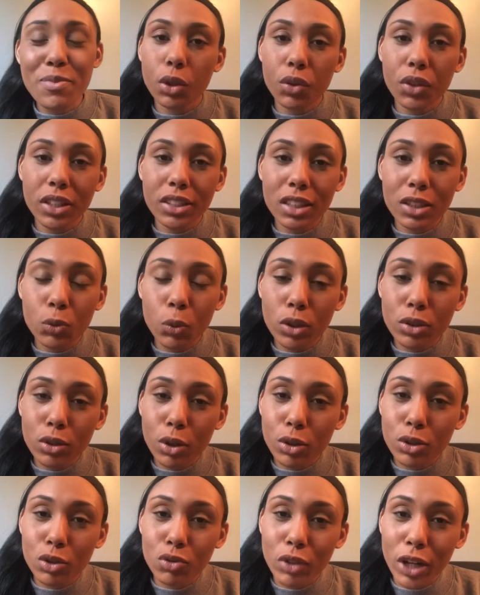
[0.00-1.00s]
This is what
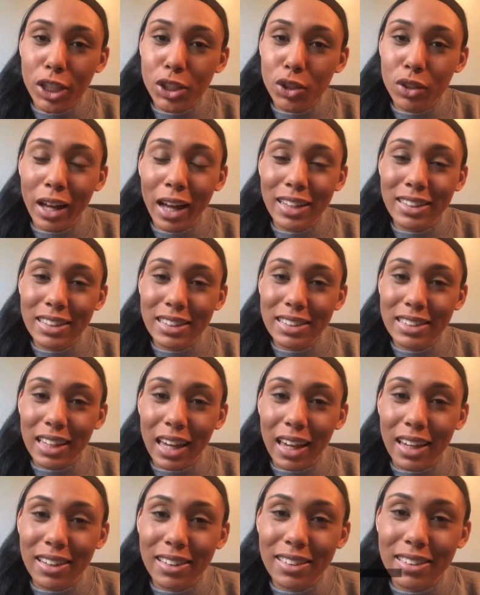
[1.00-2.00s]
Dr. Rachel had to say.